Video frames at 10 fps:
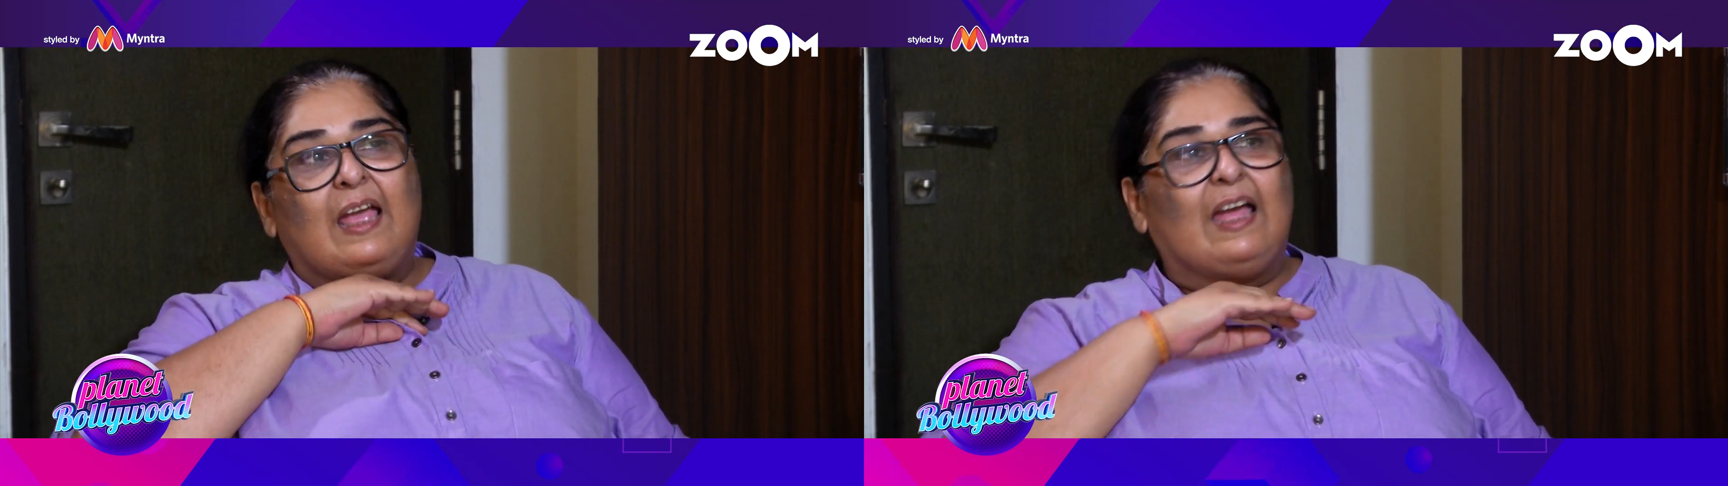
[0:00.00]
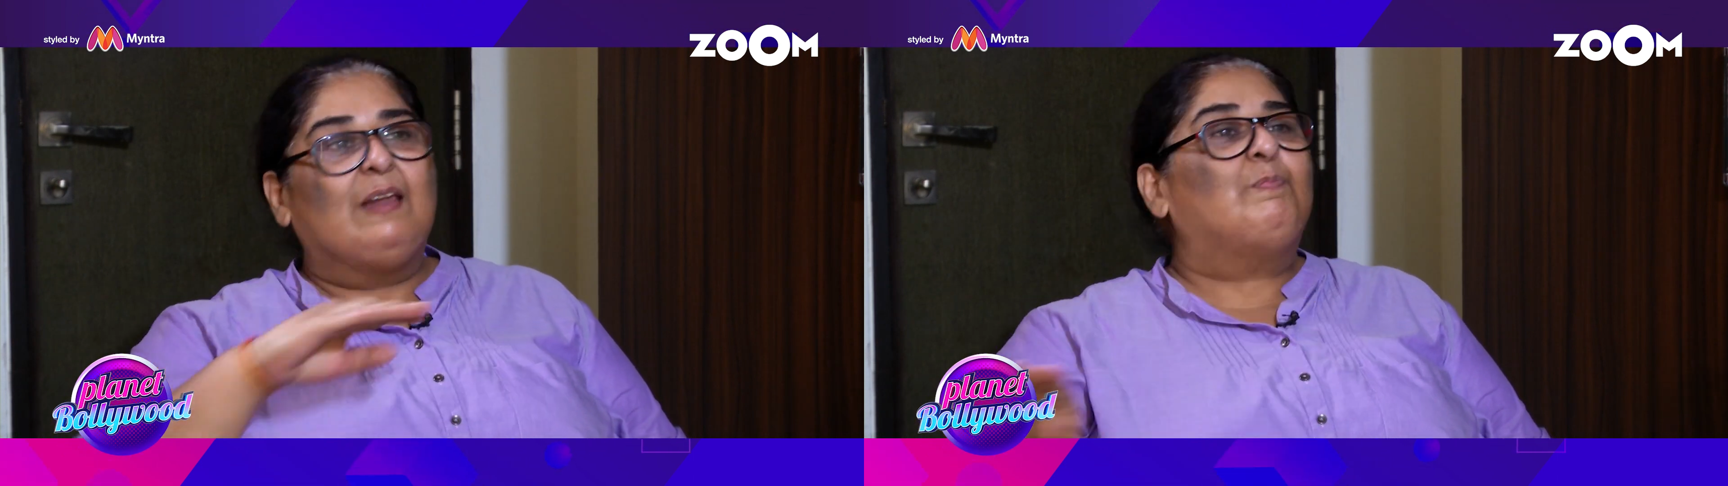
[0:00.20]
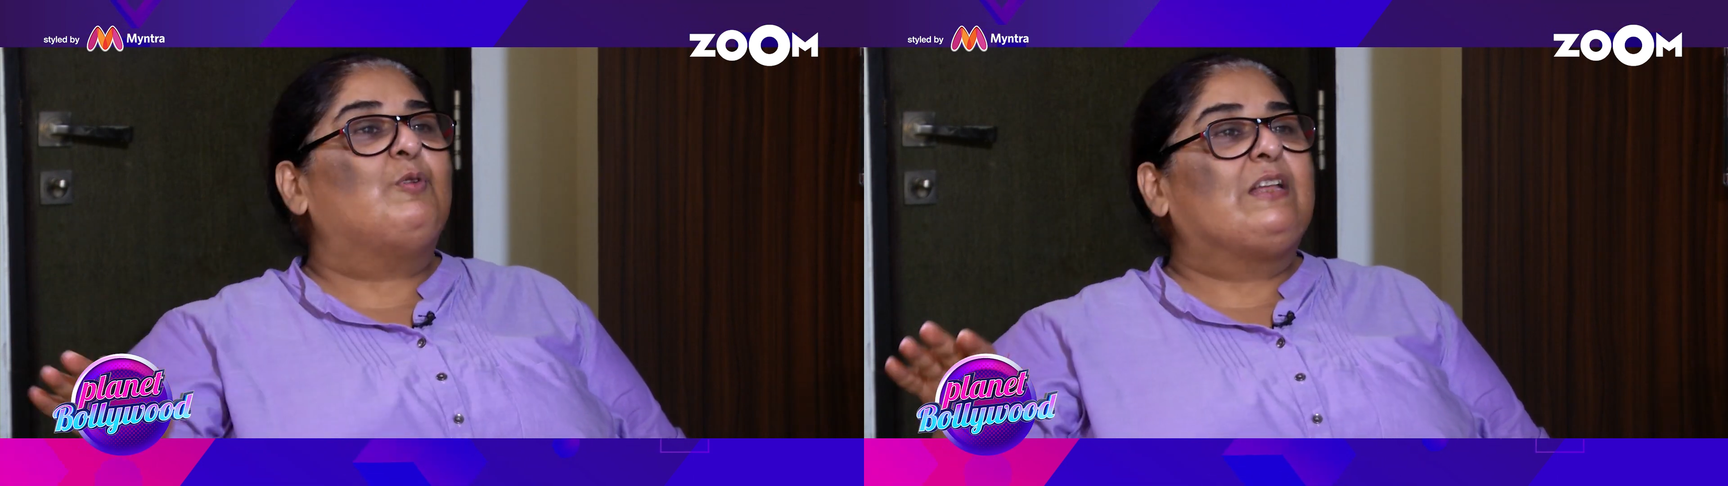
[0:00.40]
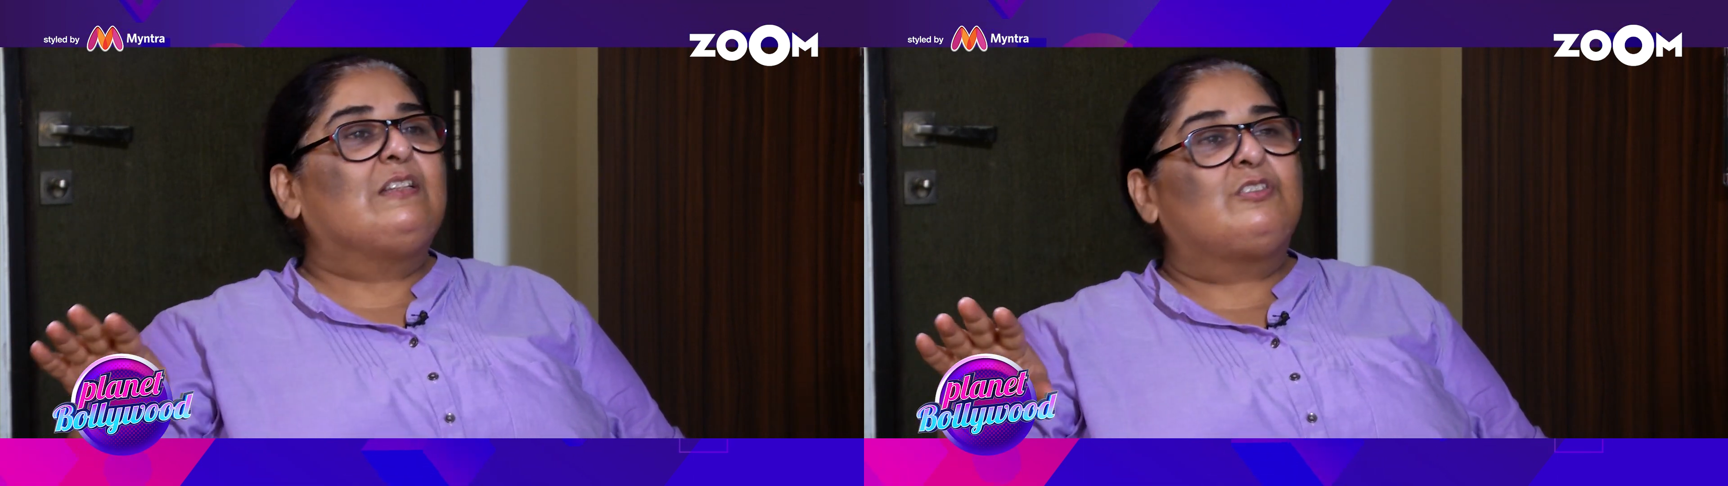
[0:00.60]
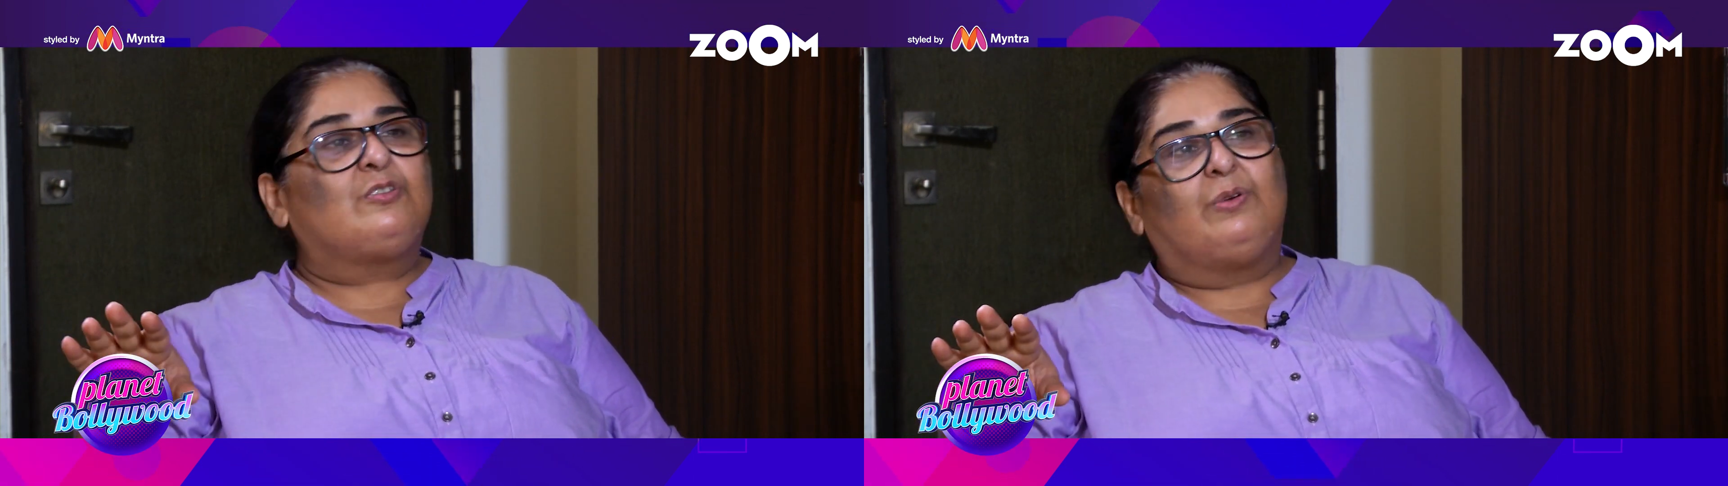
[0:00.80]
and putting
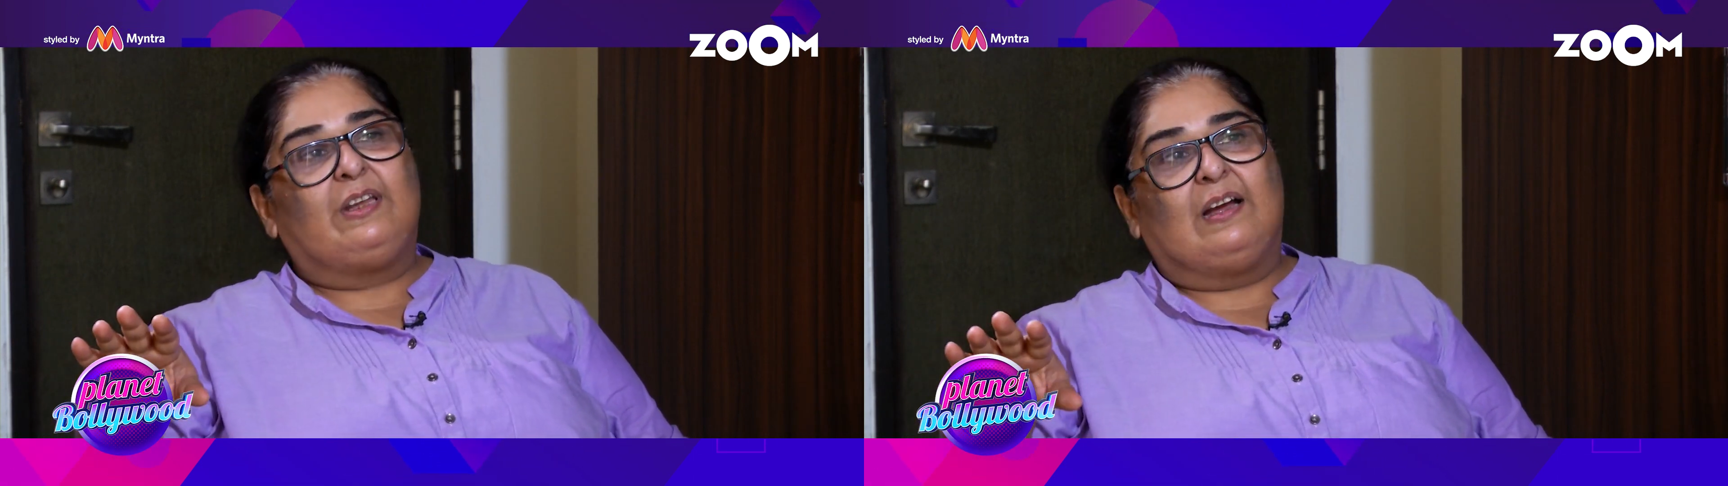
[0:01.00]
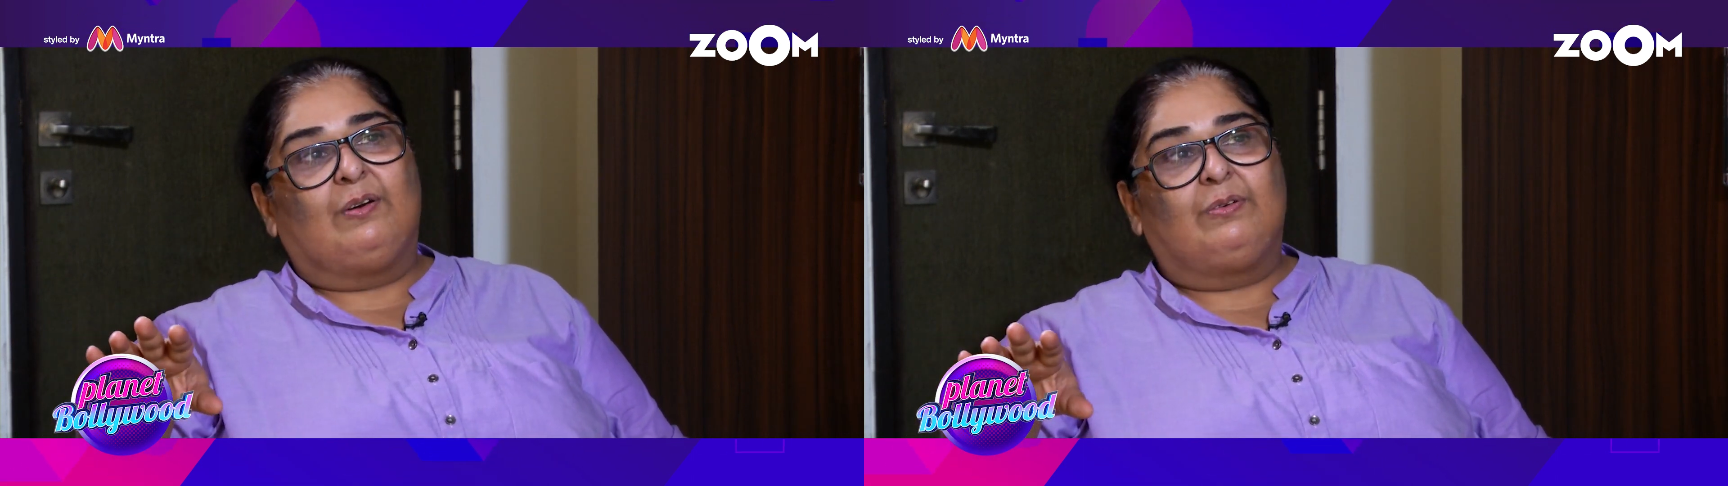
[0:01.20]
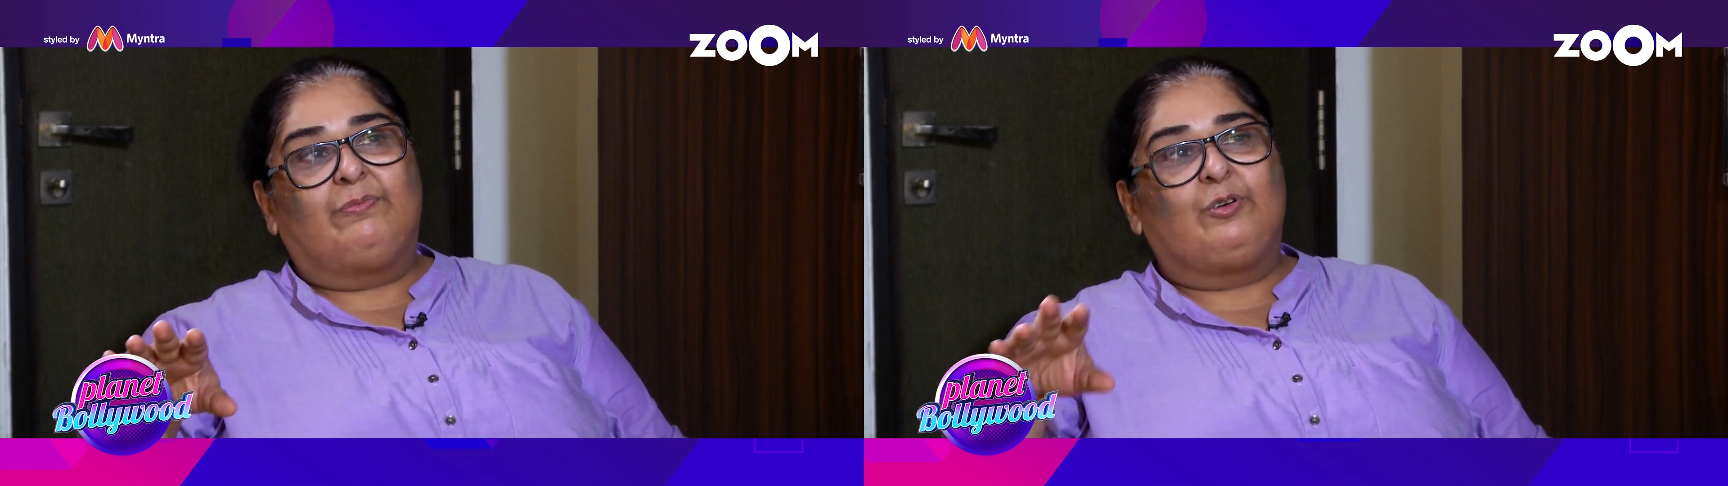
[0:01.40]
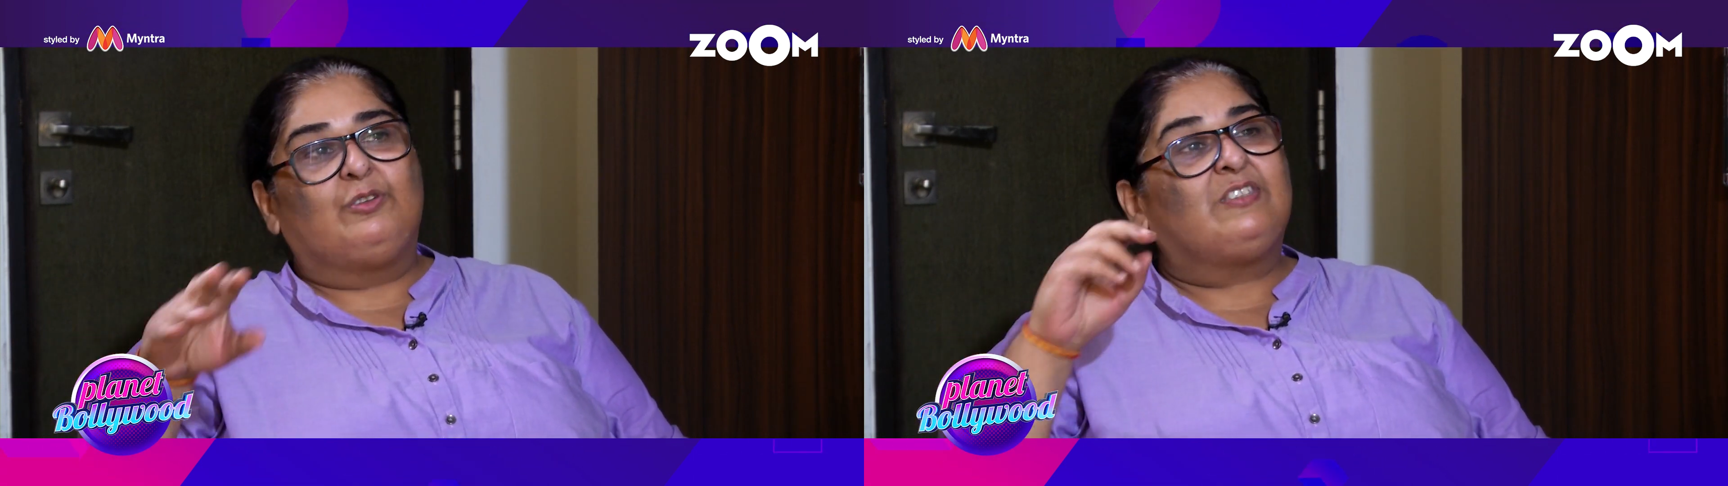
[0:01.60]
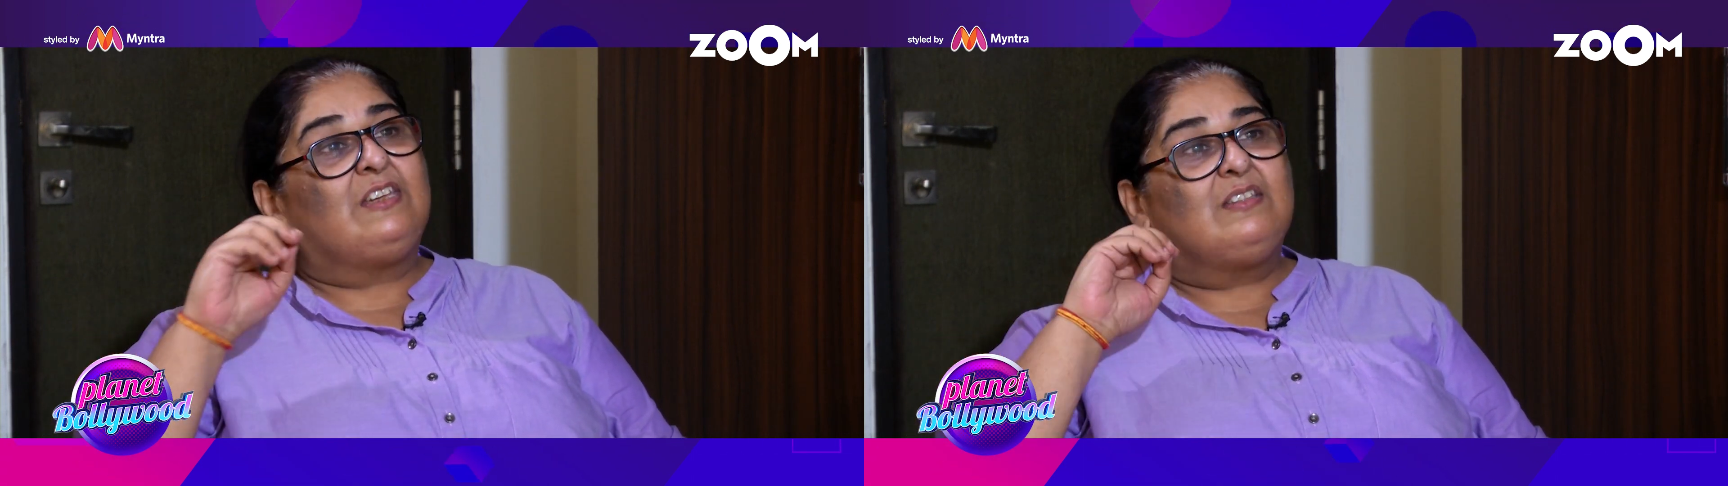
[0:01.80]
the story out. What
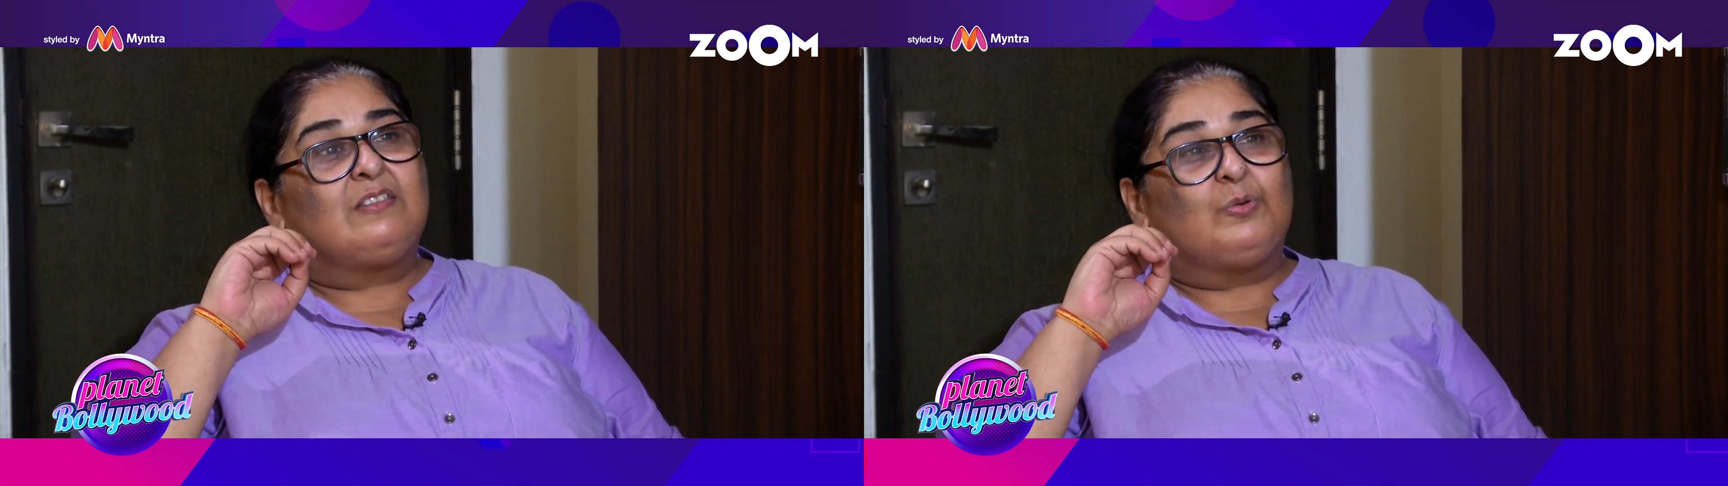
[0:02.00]
you see is